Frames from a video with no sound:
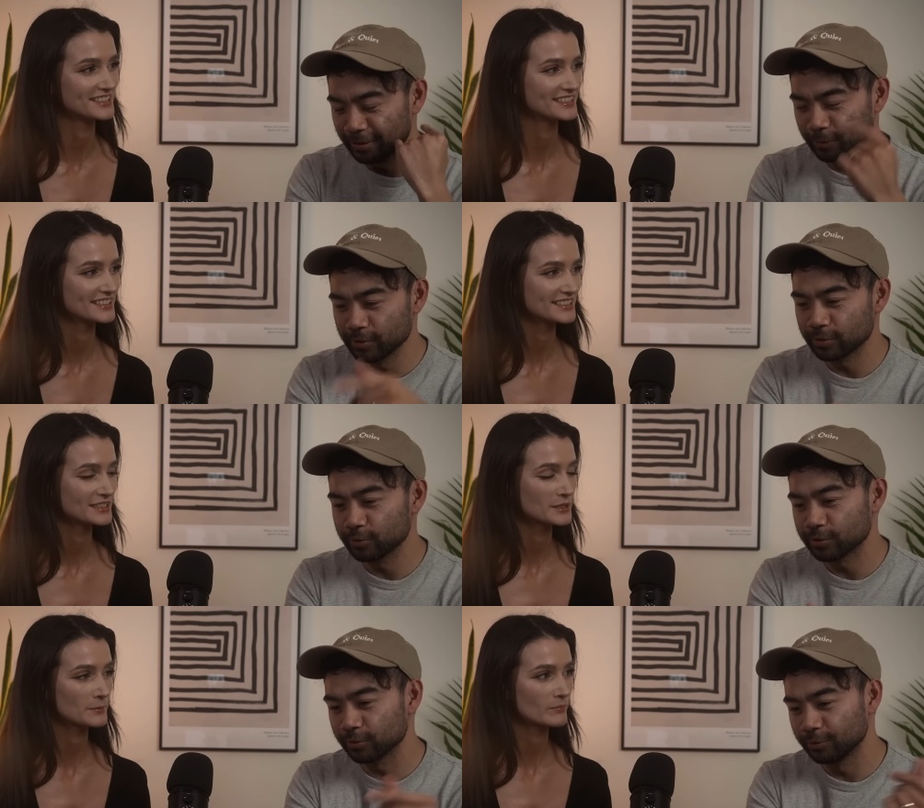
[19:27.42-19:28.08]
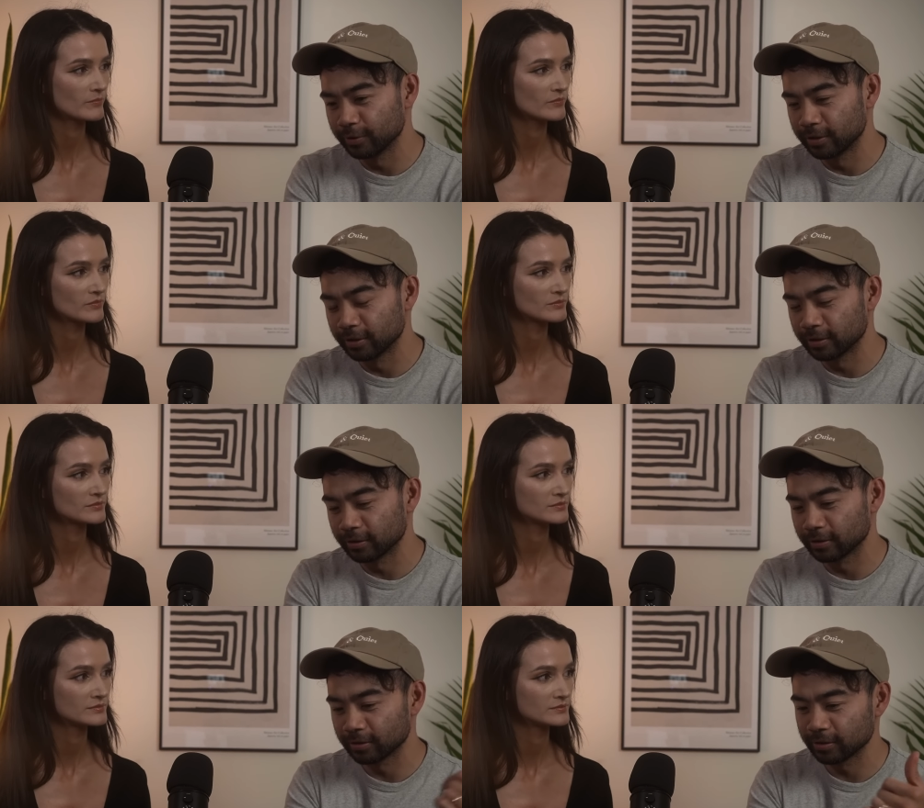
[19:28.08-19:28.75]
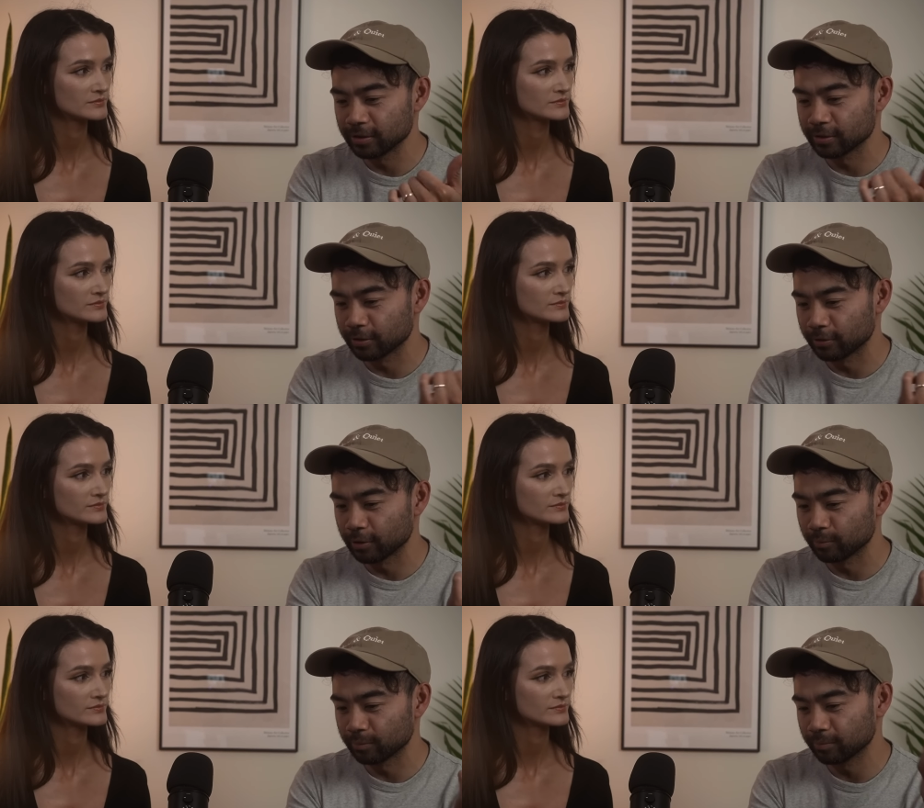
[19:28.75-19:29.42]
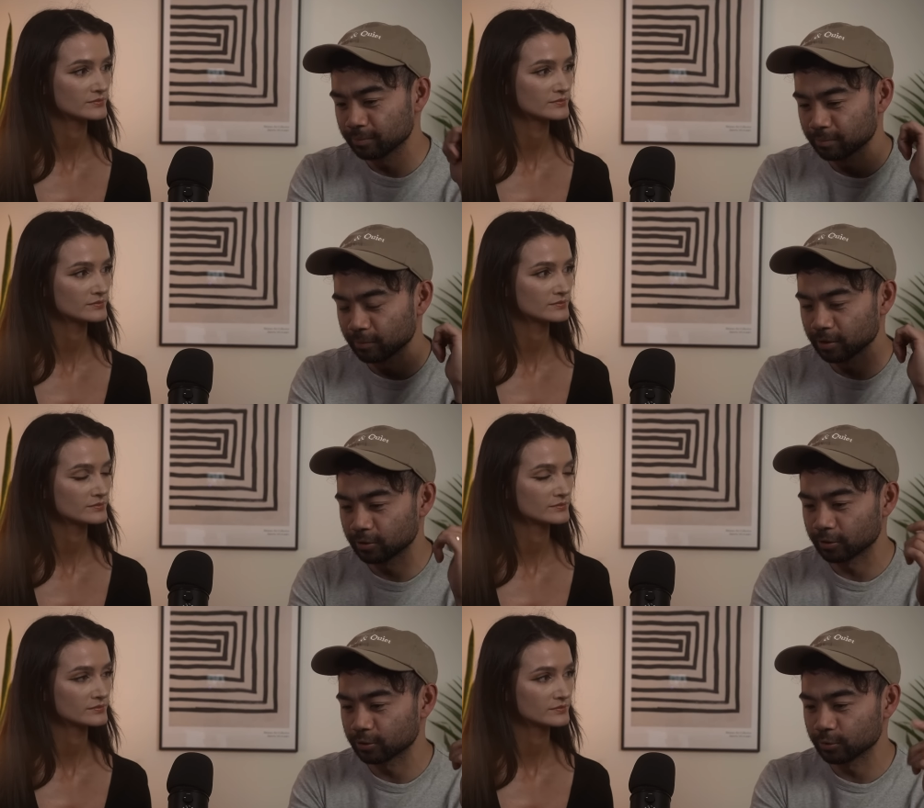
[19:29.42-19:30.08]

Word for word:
Speaker 1: he was also in uh, his other album, My Dark